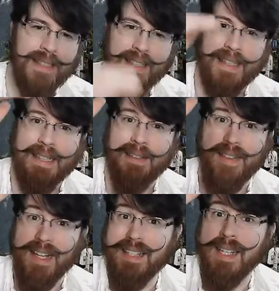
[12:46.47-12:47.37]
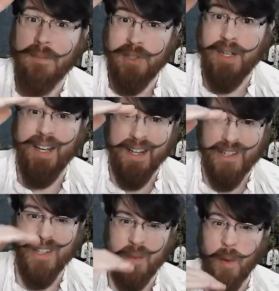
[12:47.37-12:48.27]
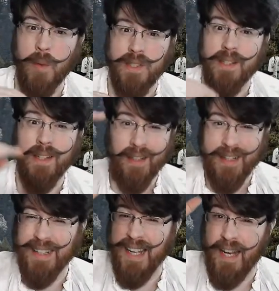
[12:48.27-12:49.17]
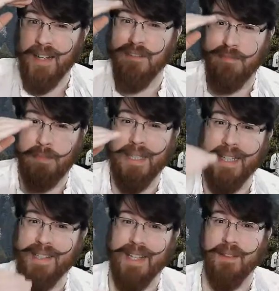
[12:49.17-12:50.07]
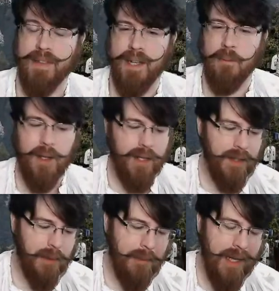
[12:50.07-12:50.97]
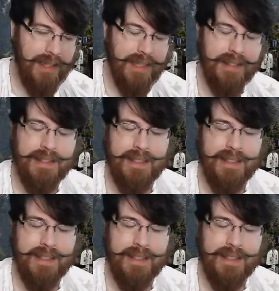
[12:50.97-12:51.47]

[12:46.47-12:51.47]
that same striation that we were seeing, it kind of plays out that way on the palate.